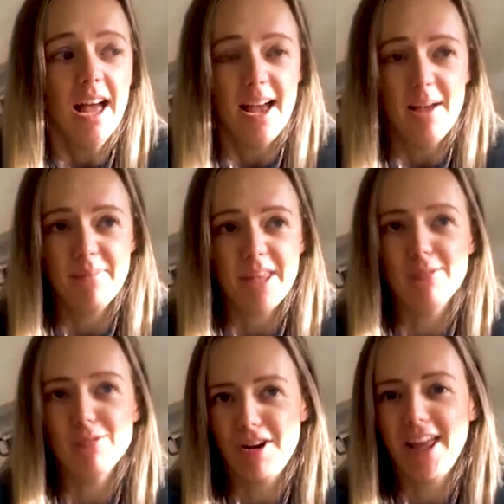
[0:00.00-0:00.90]
Um, and I
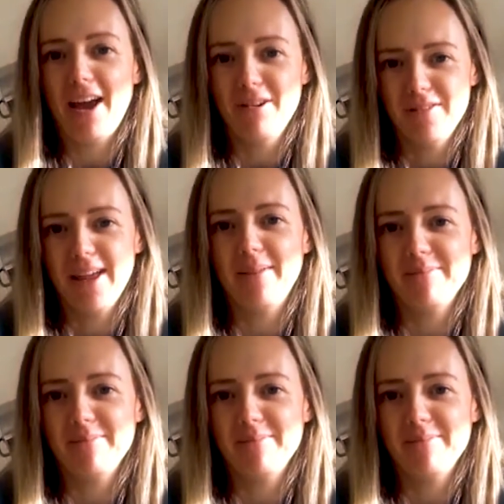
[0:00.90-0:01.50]
was running out of that.